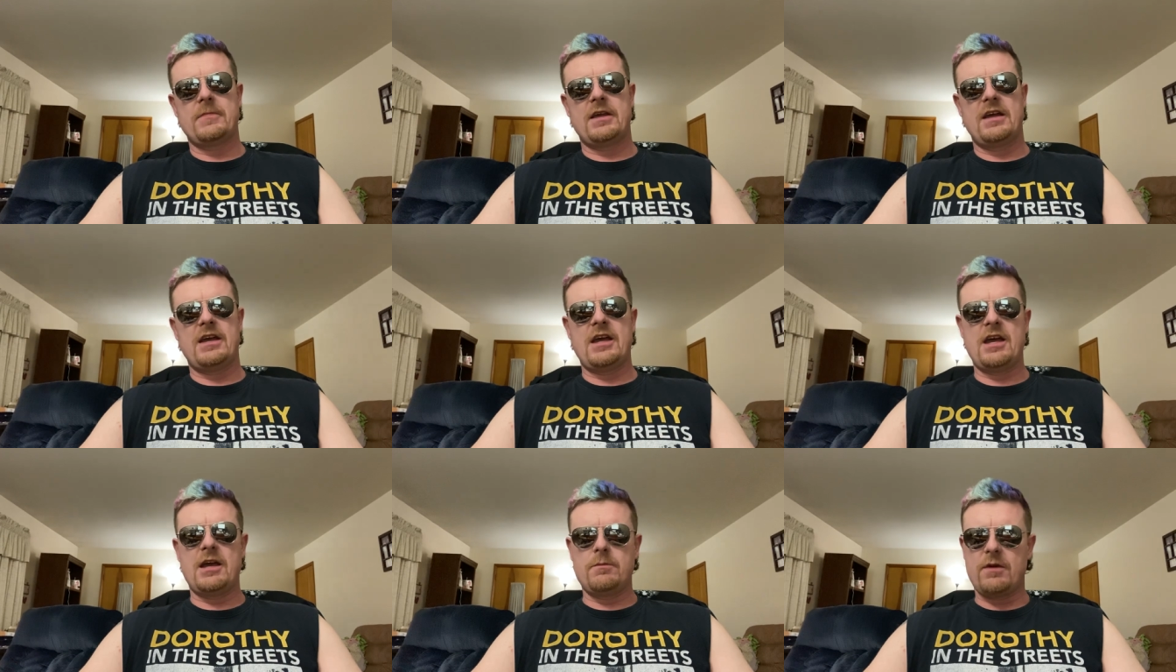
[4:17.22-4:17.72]

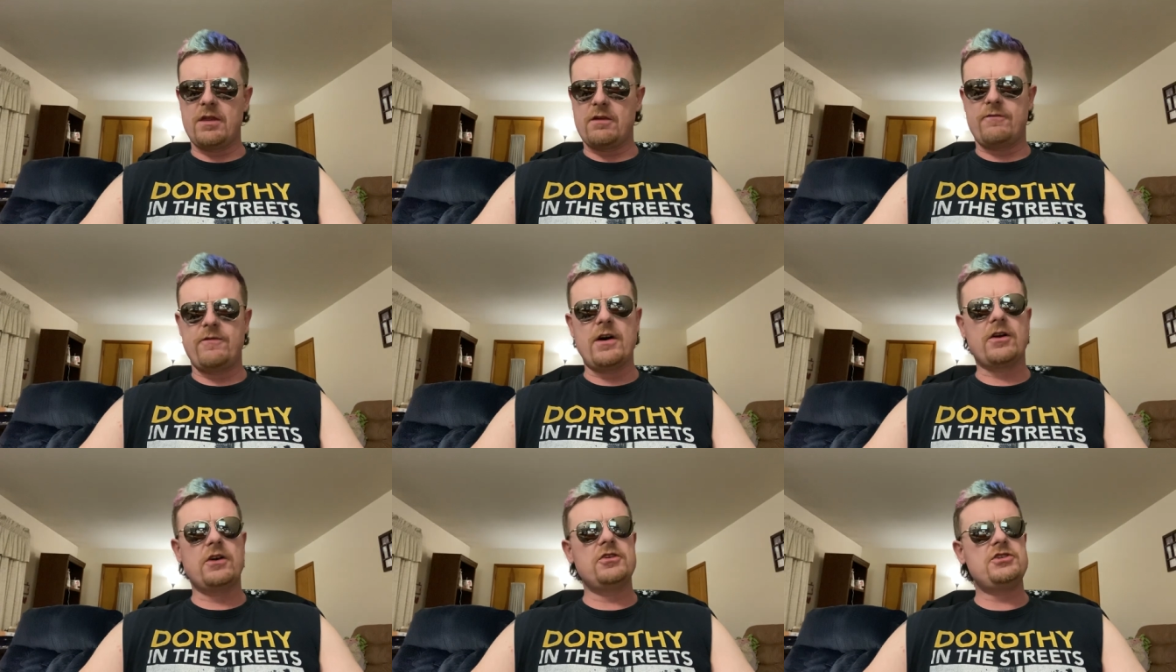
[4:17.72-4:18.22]
And
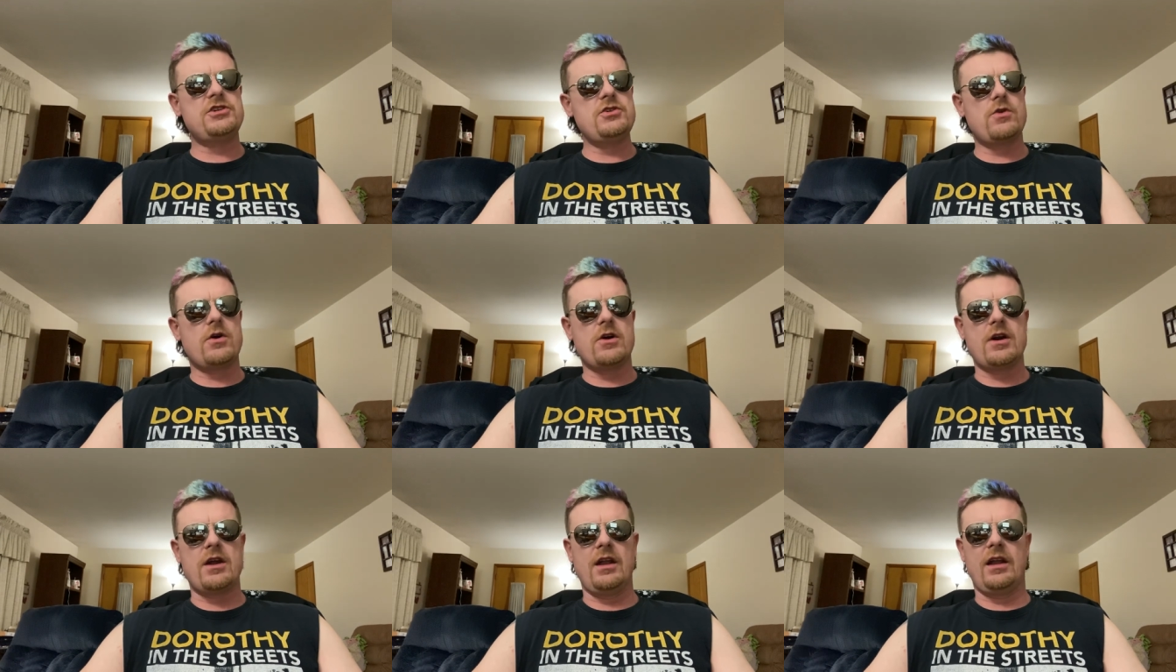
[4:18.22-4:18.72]
motherfuckers, you
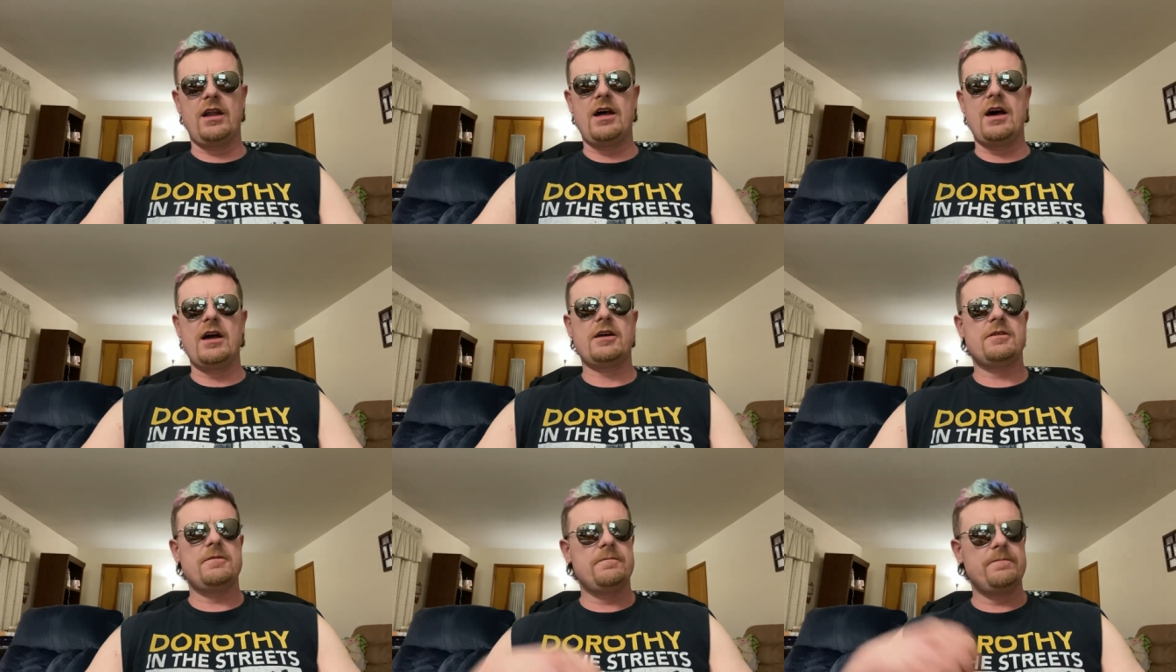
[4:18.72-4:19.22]
are in
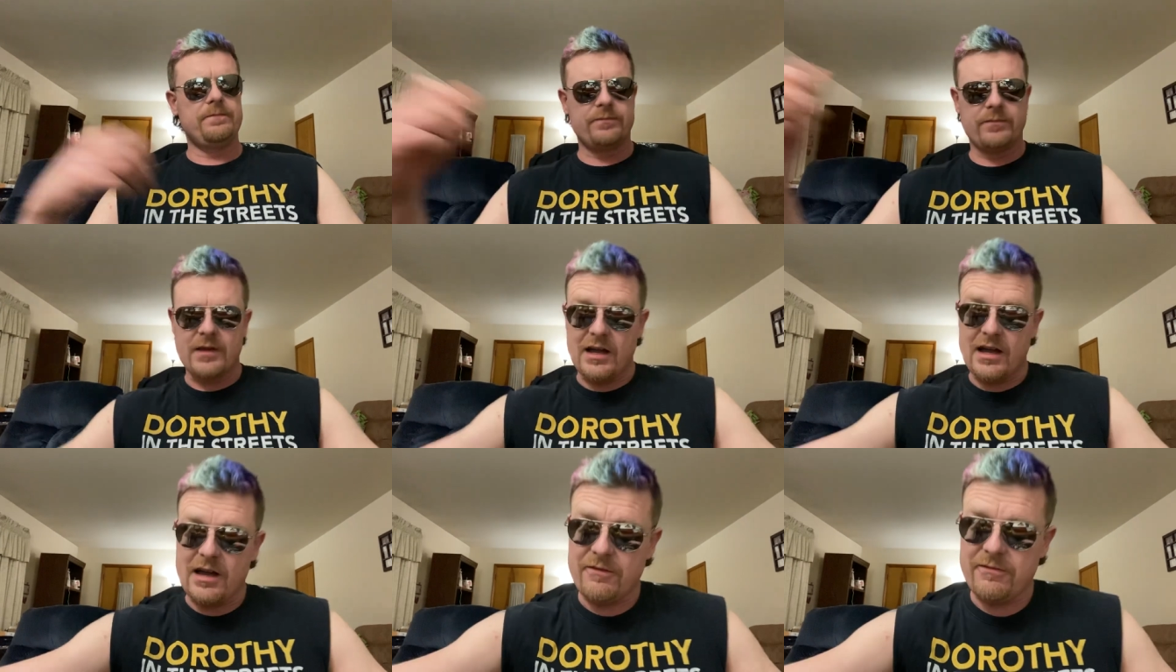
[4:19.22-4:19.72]
luck.
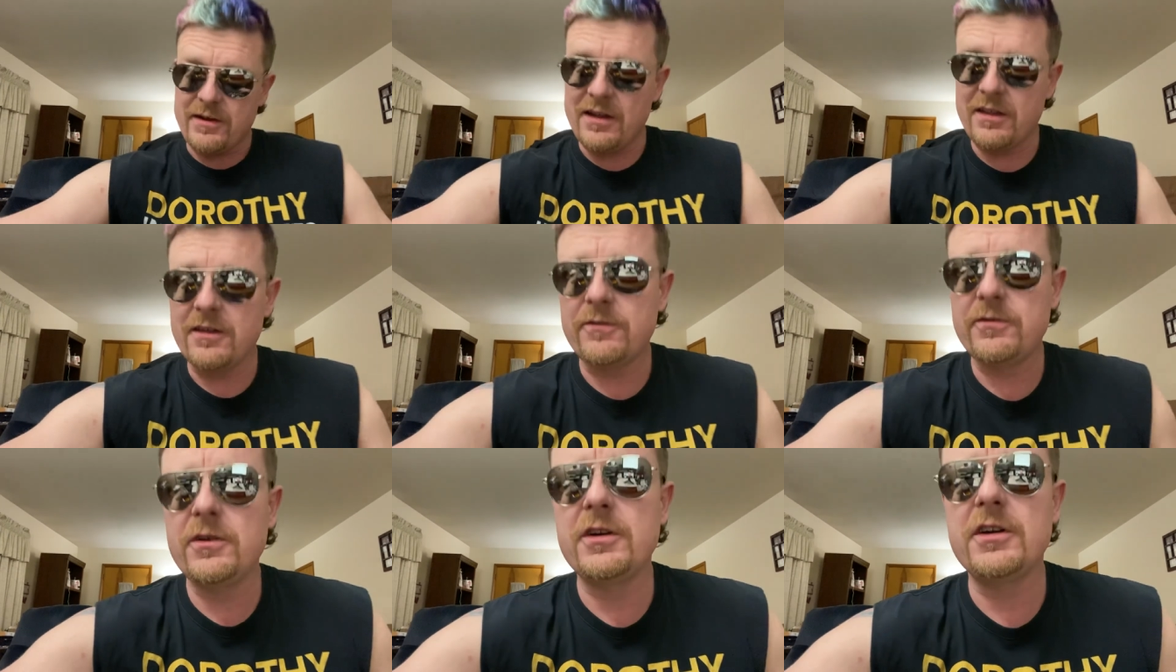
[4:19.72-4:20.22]
I found
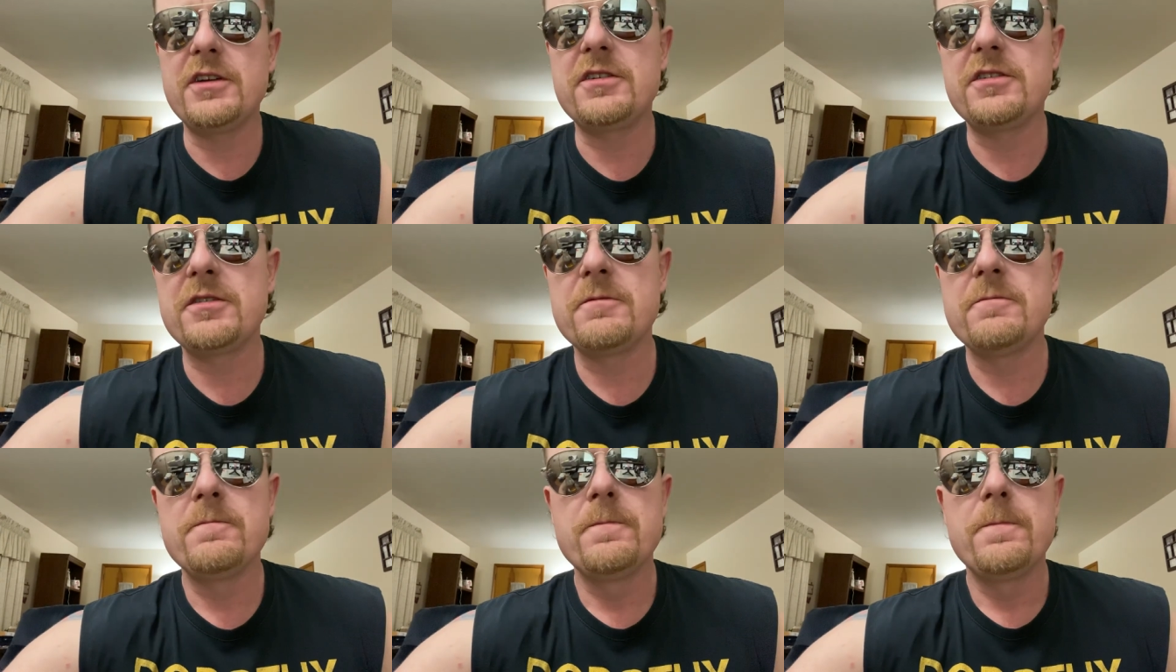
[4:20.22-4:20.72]
the
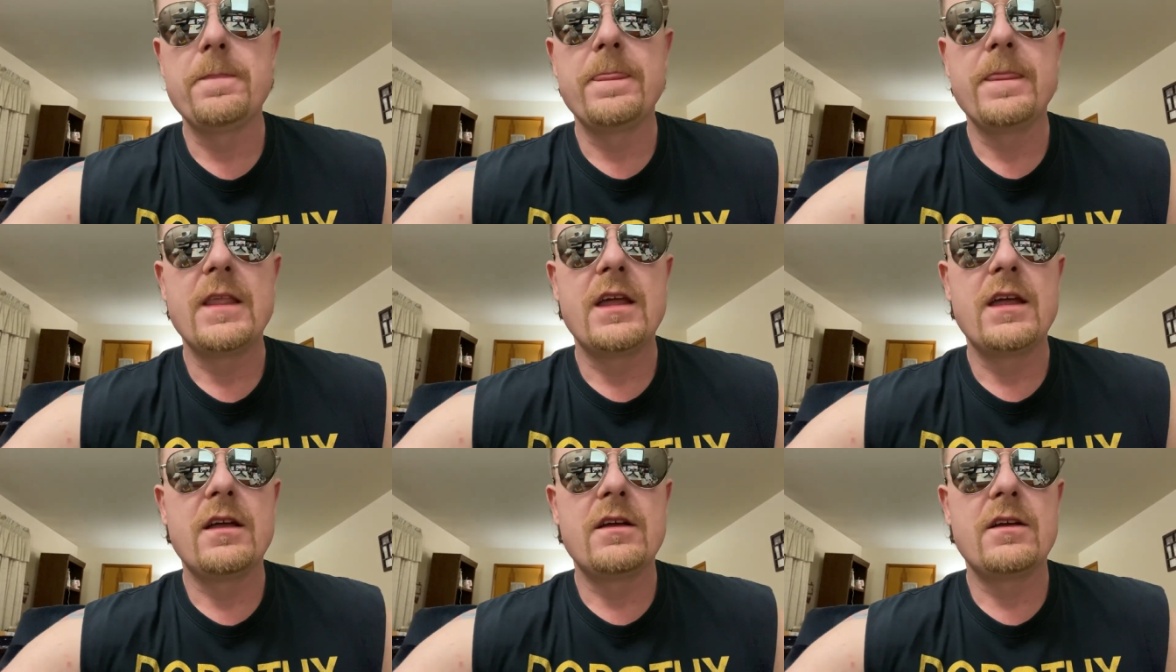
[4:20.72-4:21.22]
footage
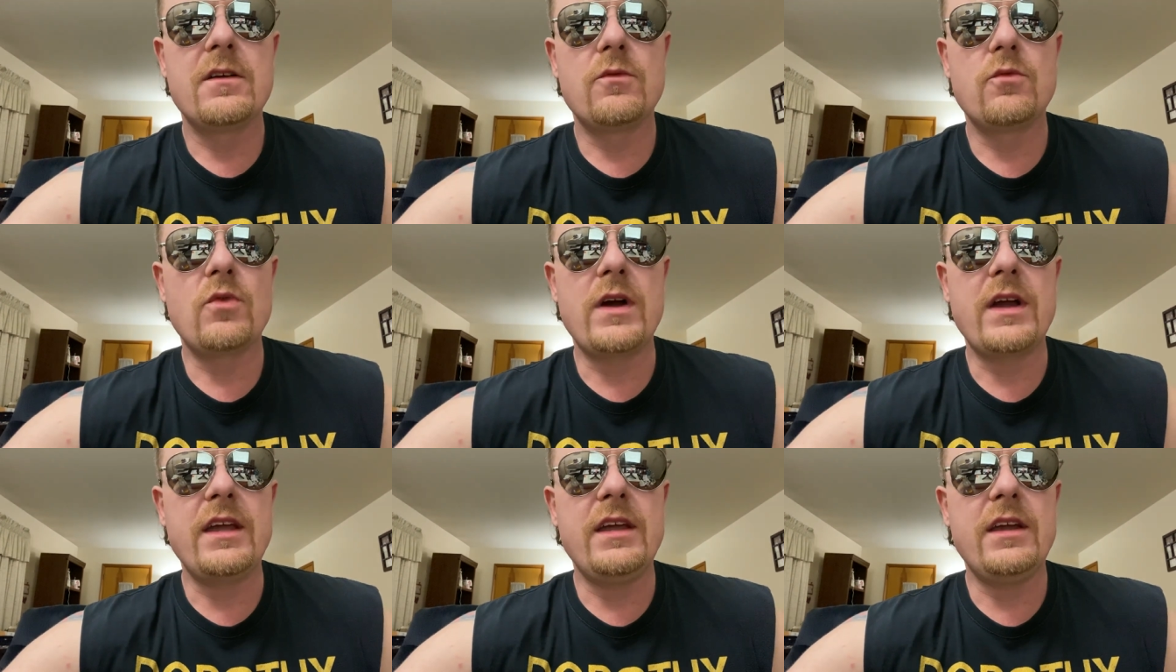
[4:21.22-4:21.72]

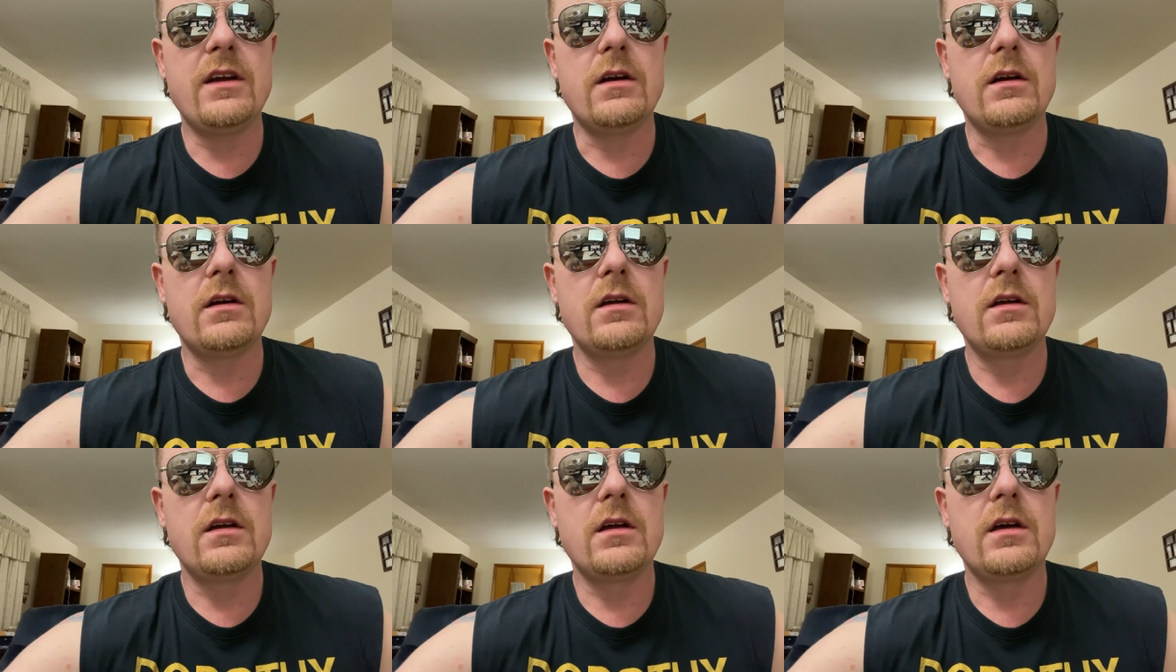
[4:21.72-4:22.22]
right
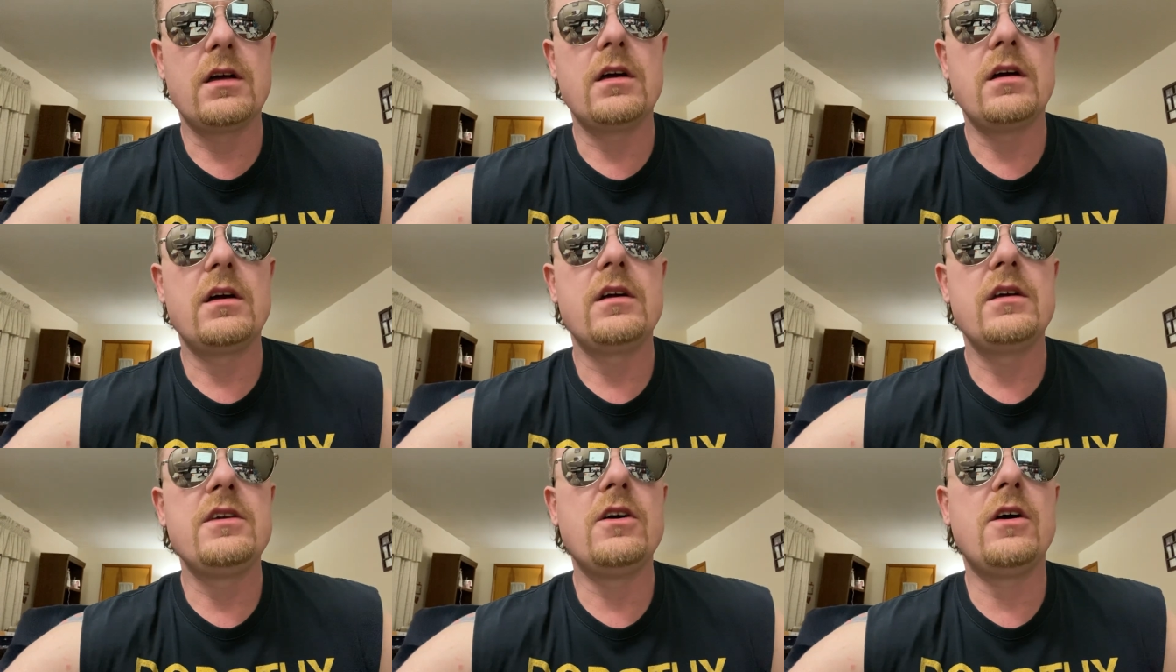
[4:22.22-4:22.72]
here. Uh,
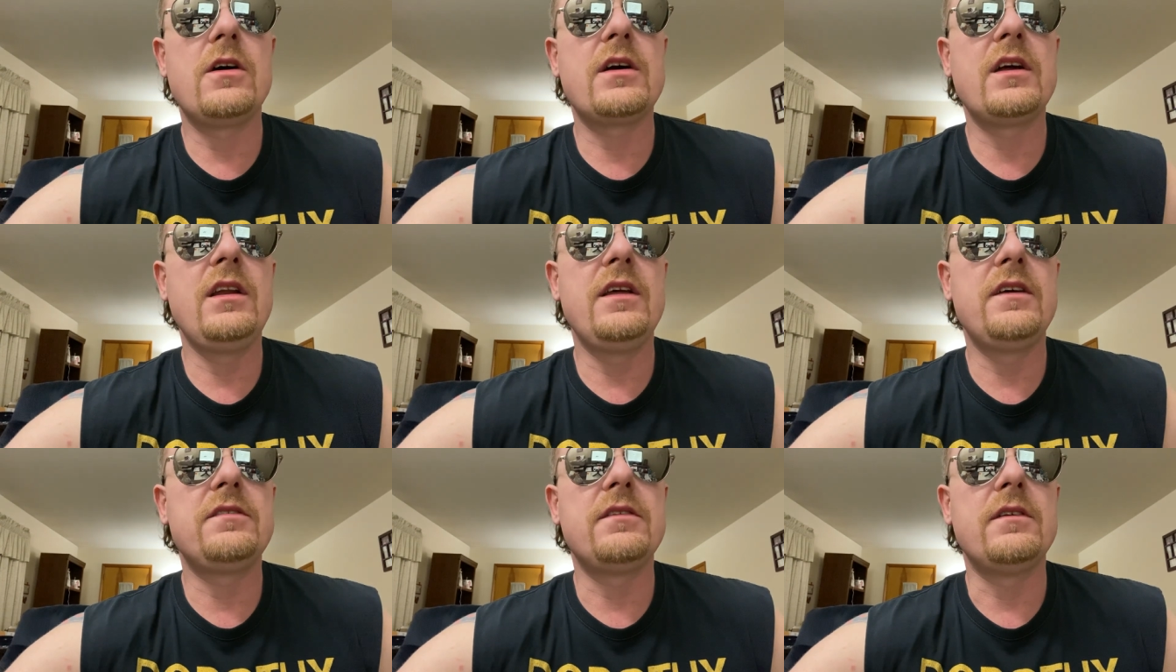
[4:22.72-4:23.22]
Y'all can
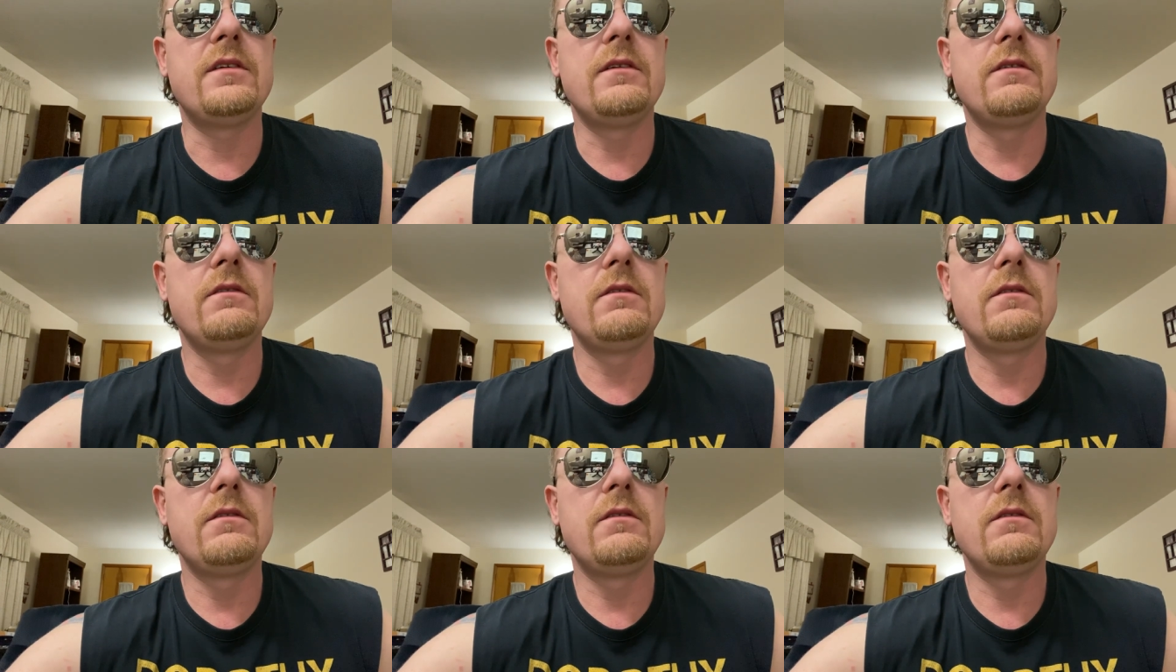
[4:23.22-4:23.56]
listen.